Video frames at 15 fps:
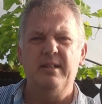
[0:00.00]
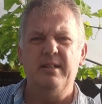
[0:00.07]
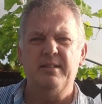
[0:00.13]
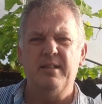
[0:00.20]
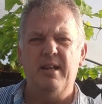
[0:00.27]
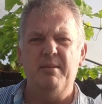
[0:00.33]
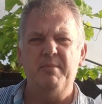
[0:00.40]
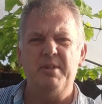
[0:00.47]

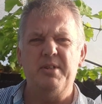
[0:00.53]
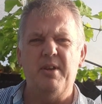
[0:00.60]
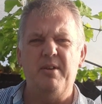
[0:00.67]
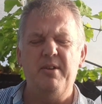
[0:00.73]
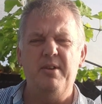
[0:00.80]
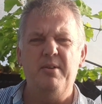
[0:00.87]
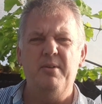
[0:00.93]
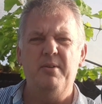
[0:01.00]
So let me show
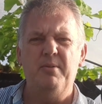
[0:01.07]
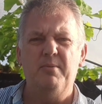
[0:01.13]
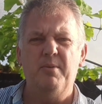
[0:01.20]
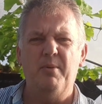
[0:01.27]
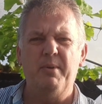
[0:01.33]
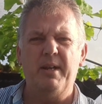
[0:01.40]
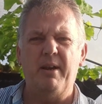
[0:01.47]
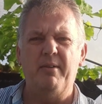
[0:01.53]
you what
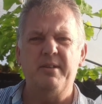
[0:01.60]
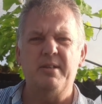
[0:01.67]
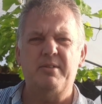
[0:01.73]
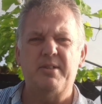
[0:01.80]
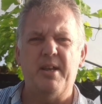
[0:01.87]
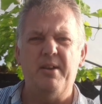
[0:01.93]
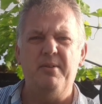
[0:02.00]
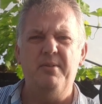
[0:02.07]
we're going to
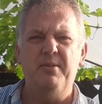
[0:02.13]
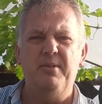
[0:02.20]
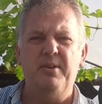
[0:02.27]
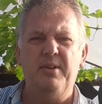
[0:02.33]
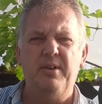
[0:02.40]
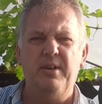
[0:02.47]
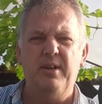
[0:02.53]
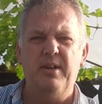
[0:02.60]
sow
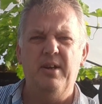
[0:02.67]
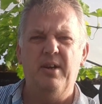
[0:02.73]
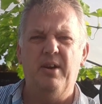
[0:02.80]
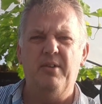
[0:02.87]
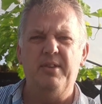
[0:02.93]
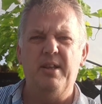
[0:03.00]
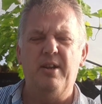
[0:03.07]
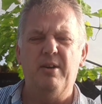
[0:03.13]

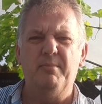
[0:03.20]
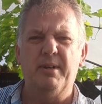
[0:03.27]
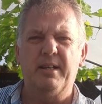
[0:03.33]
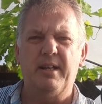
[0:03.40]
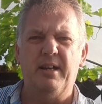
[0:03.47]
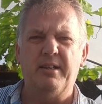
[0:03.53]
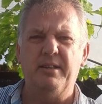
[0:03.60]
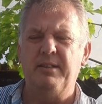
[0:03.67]
on the allotment
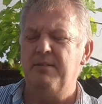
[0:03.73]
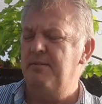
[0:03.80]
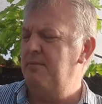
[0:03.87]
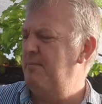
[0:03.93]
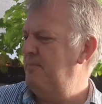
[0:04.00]
garden.